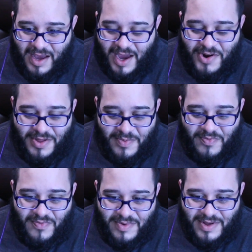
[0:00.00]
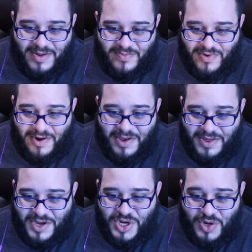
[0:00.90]
I know they're probably
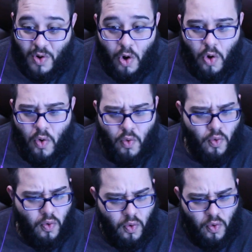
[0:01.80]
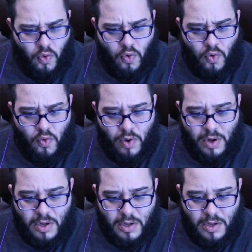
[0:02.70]
using, sh oh, ooh.